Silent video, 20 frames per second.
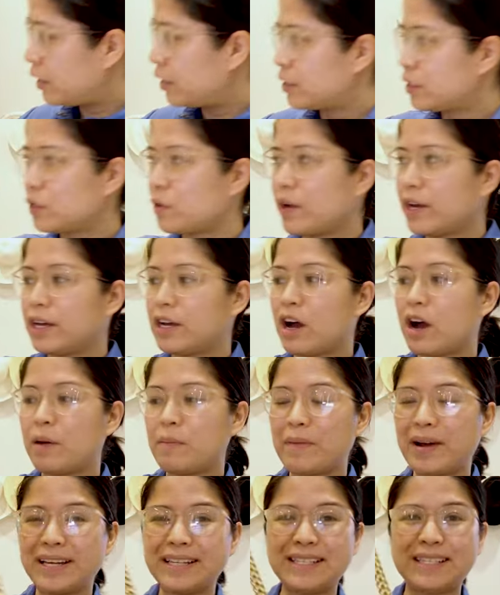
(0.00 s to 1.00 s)
So I
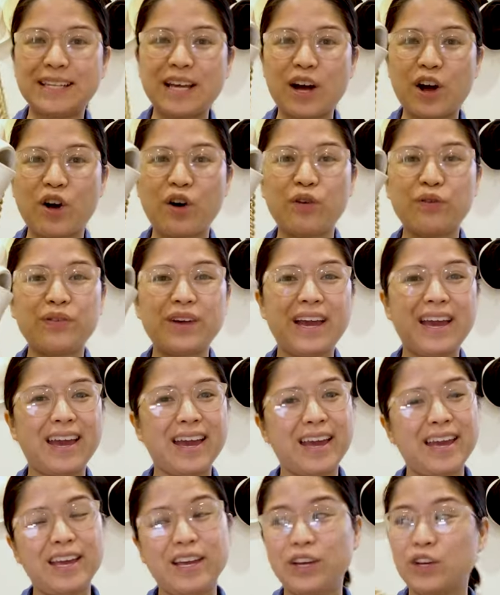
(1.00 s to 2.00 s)
got myself
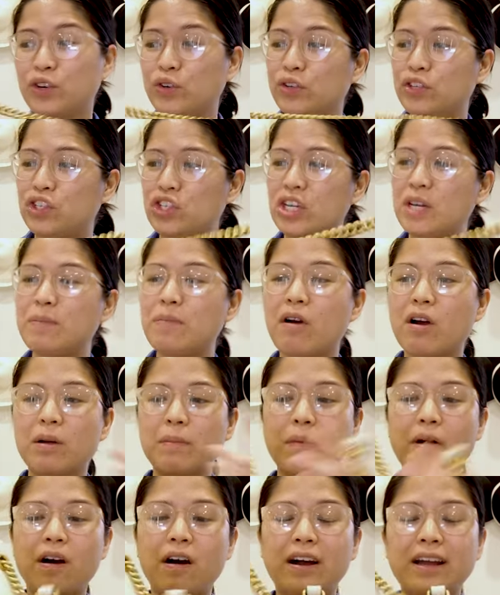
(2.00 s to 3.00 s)
a Gucci
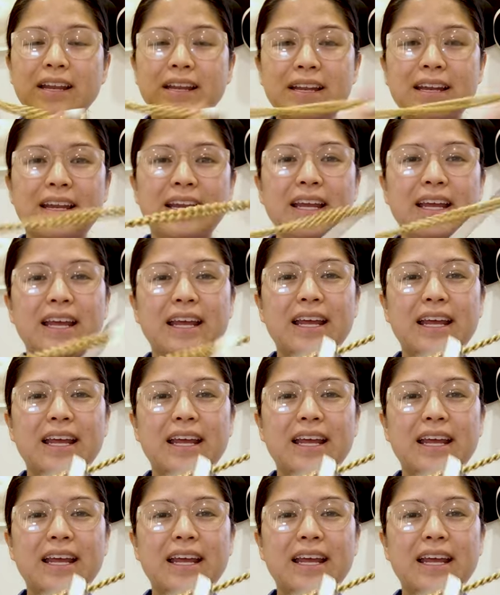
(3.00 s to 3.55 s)
Marmont